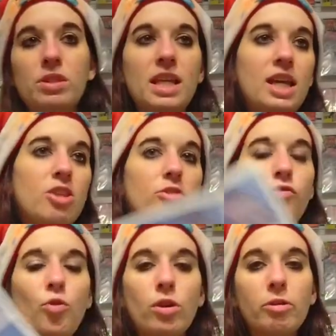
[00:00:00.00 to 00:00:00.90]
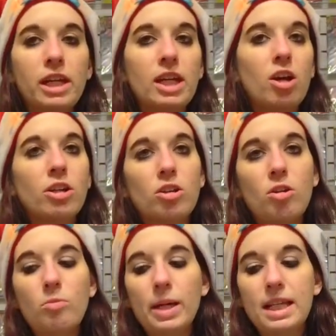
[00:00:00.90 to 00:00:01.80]
say they're for it aren't
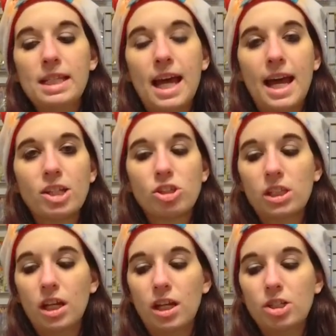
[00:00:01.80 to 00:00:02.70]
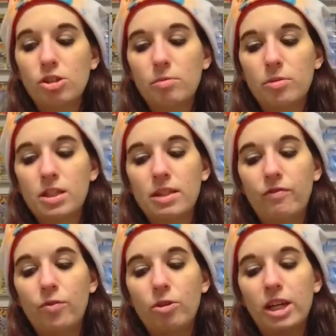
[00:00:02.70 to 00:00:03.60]
always actually 100%
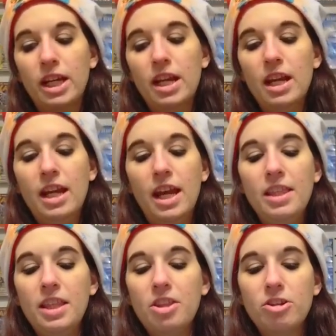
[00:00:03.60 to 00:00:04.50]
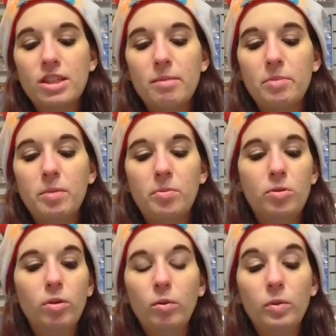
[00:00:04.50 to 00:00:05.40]
for it and then there's some people
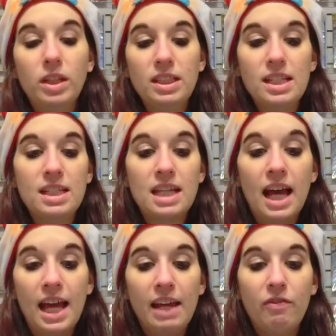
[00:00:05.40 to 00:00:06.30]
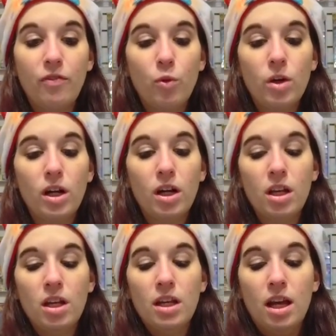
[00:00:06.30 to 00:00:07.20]
who are willing to die for
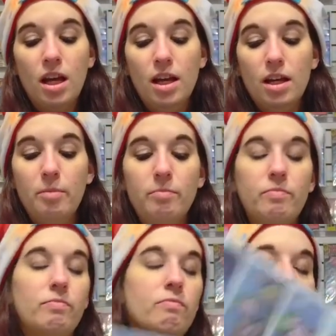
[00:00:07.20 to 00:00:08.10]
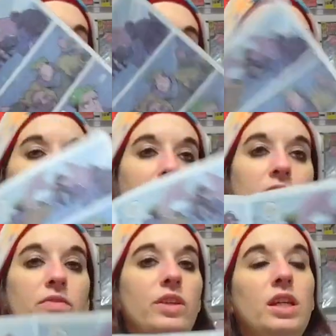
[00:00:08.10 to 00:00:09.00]
um, what they
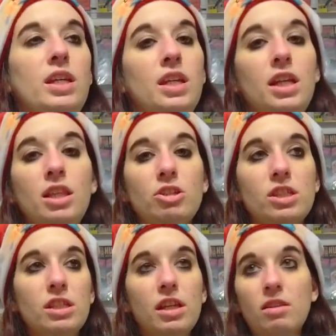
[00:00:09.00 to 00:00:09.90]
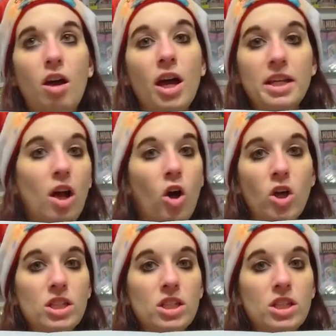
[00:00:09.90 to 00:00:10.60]
believe in and there's and on all